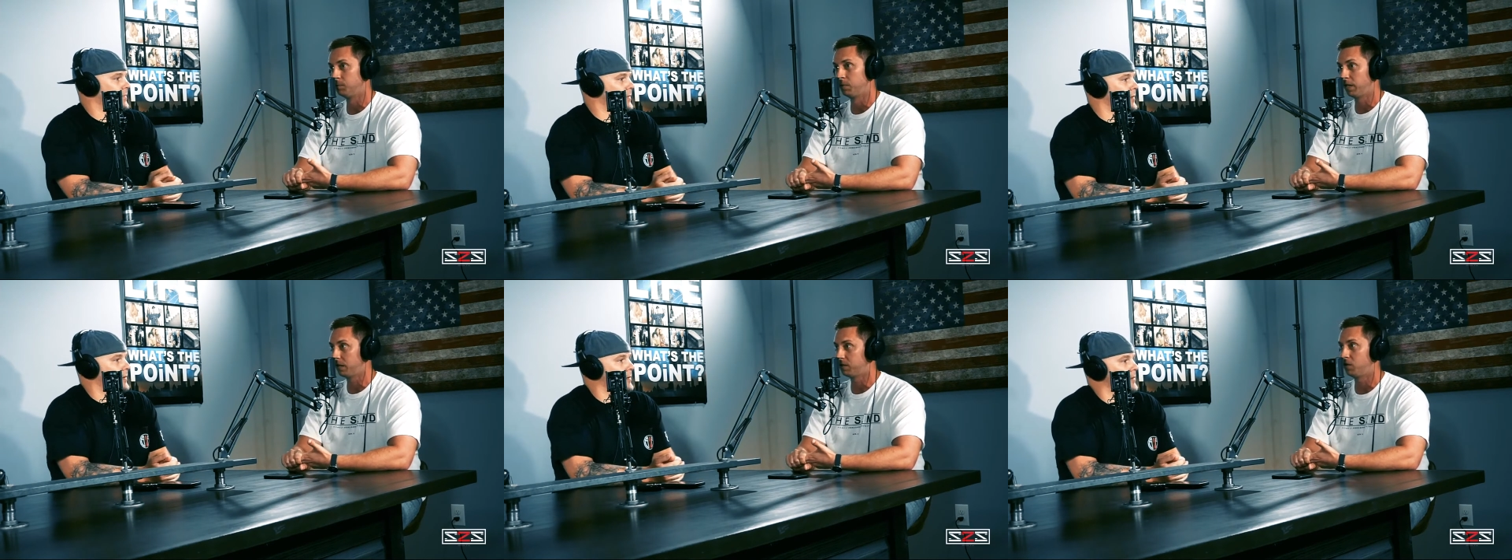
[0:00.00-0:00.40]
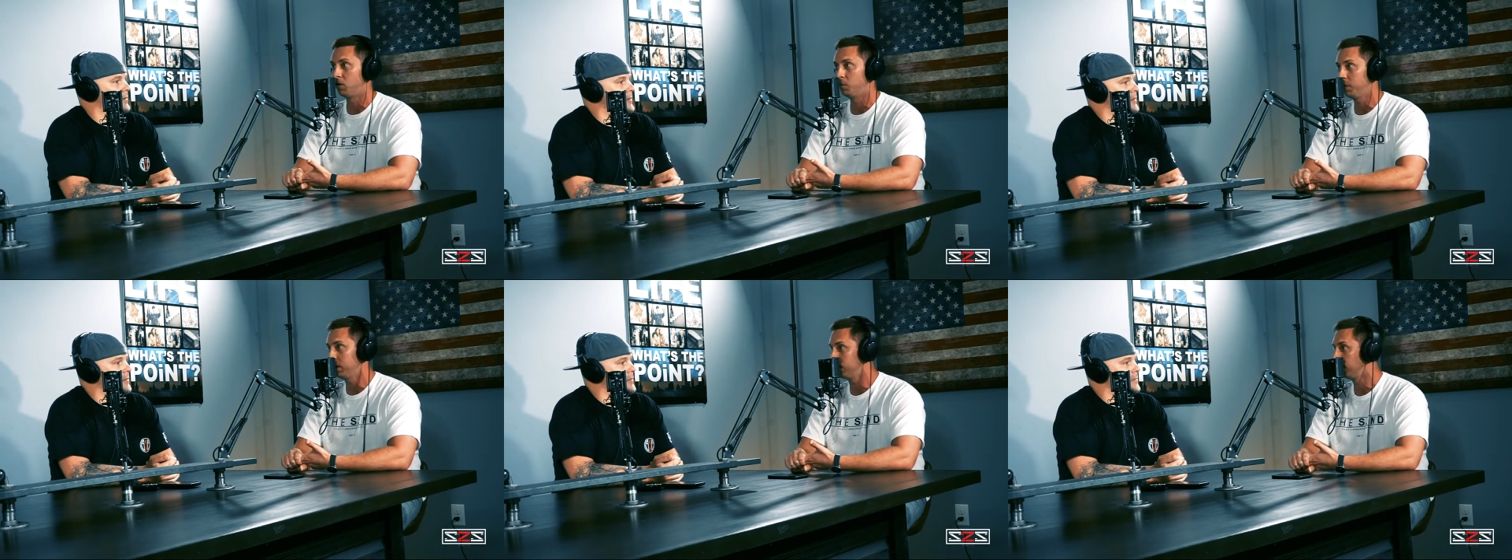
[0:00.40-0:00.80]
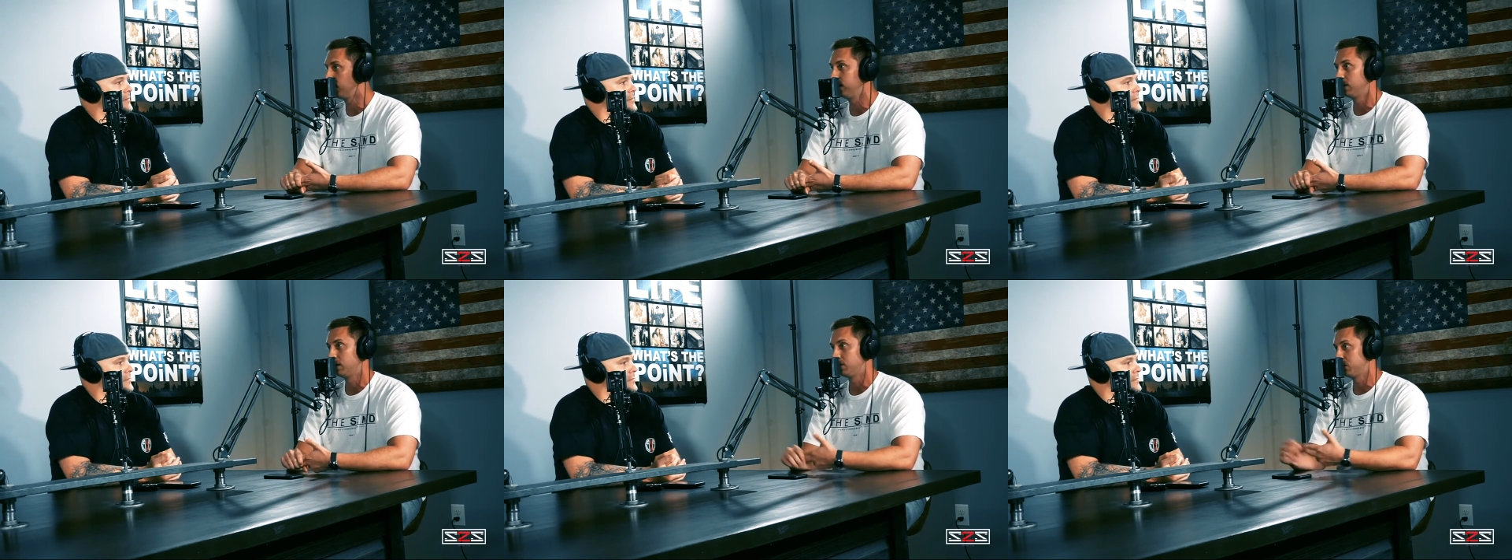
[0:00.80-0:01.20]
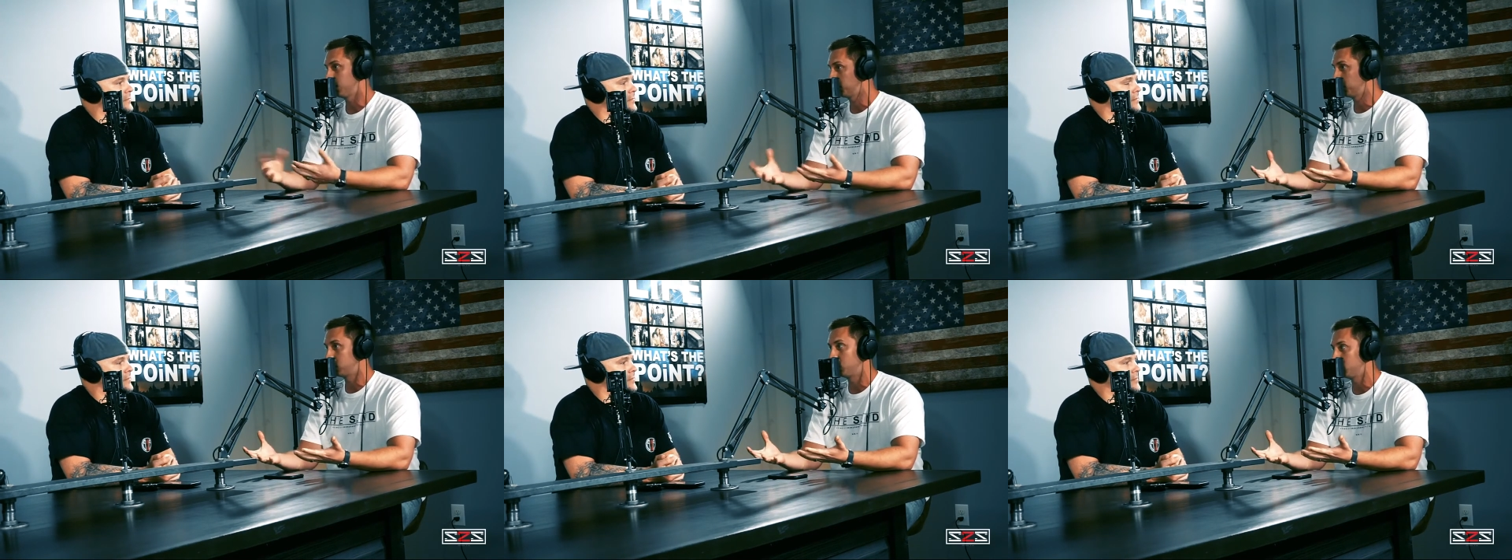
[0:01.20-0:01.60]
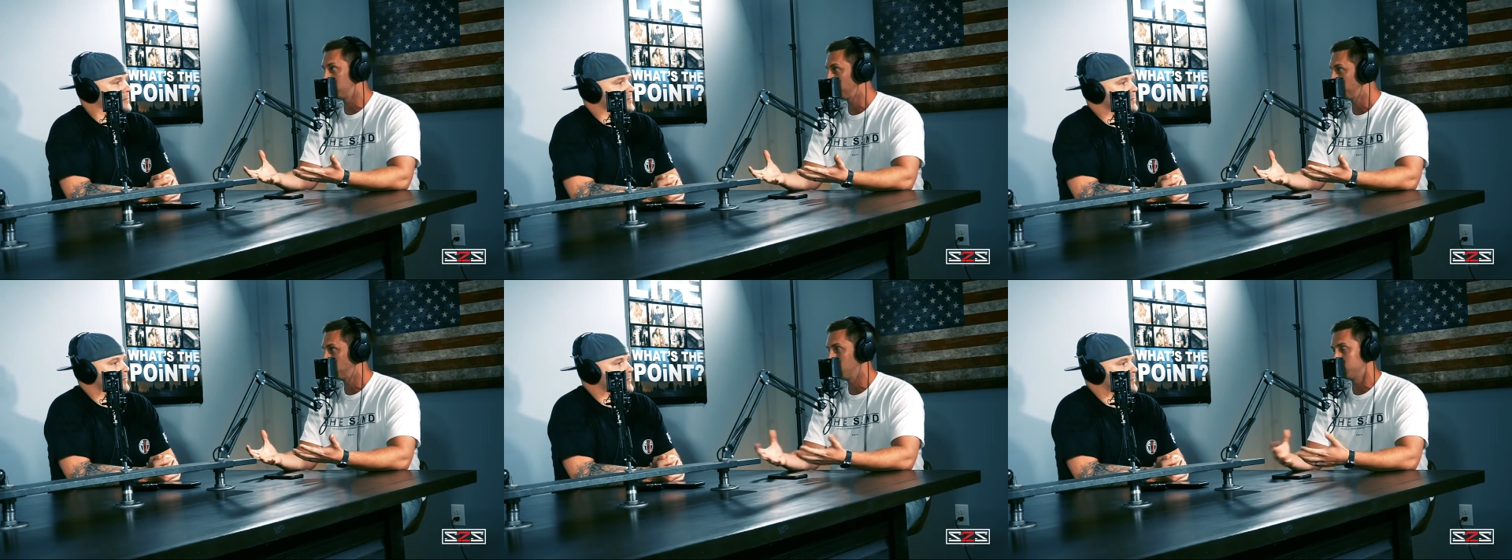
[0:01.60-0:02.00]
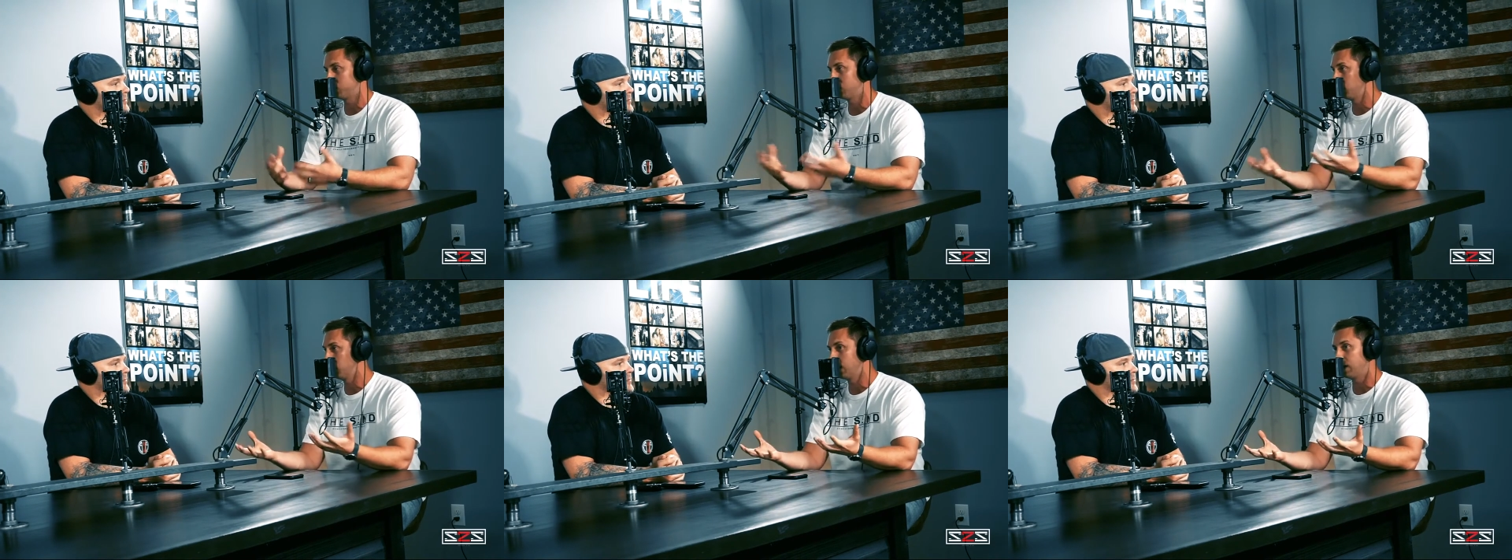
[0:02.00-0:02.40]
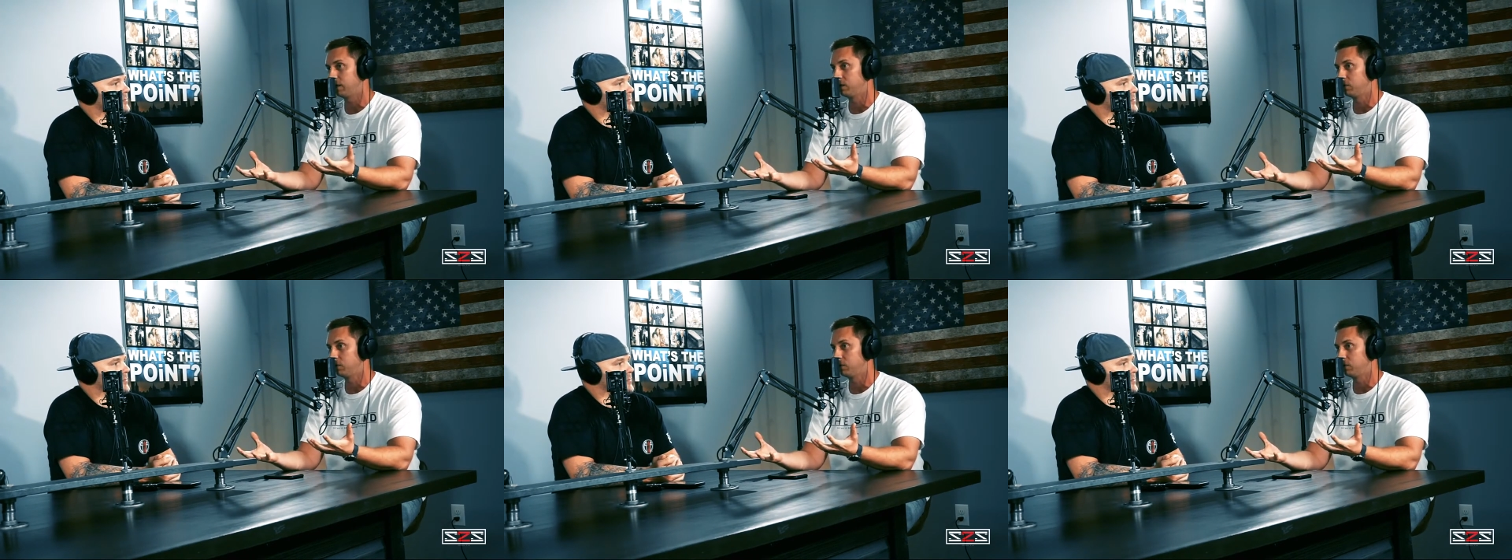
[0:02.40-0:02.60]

blood atonement, His substitution for us, no godly